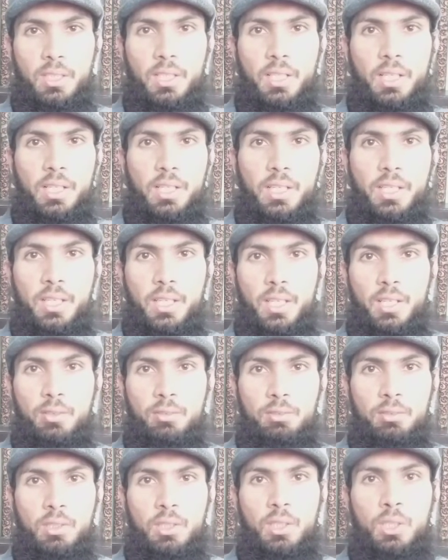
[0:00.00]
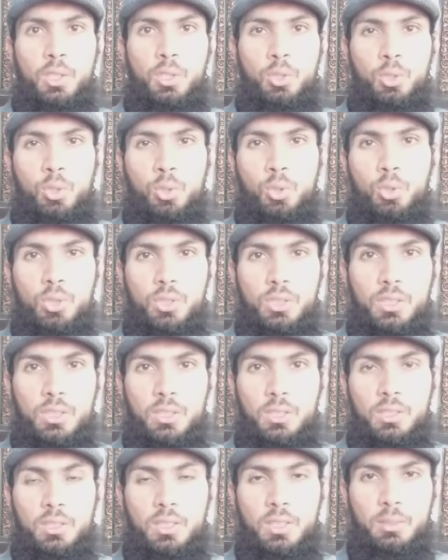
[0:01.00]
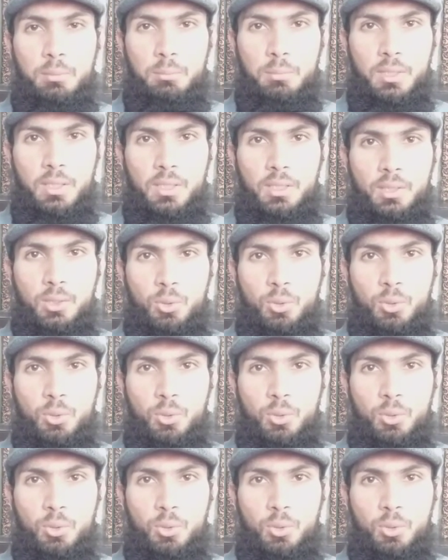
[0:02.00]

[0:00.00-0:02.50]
I have cooked the meal.